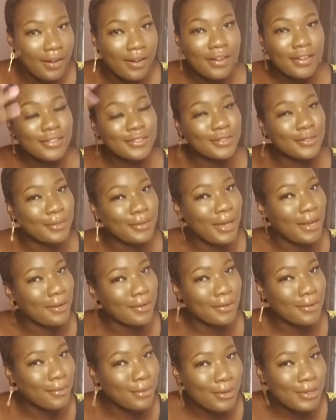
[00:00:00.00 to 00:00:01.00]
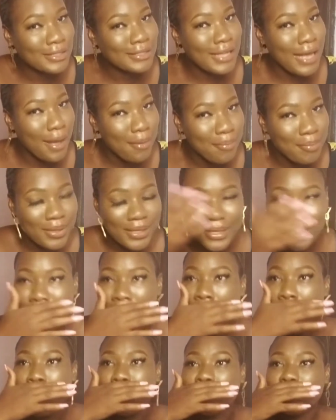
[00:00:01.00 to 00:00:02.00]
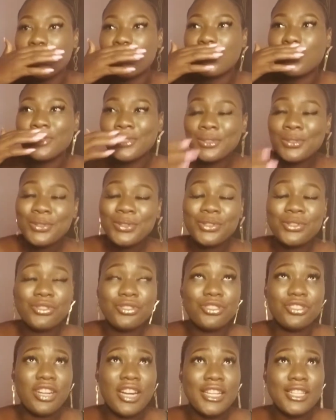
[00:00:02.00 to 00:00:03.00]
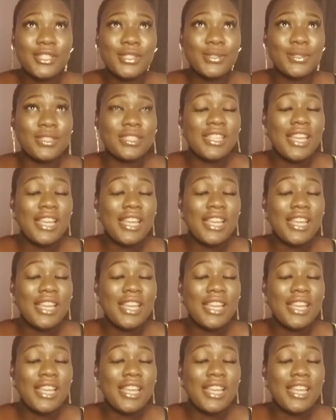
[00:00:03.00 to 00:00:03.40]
So I don't know what is happening, but the Kujus try to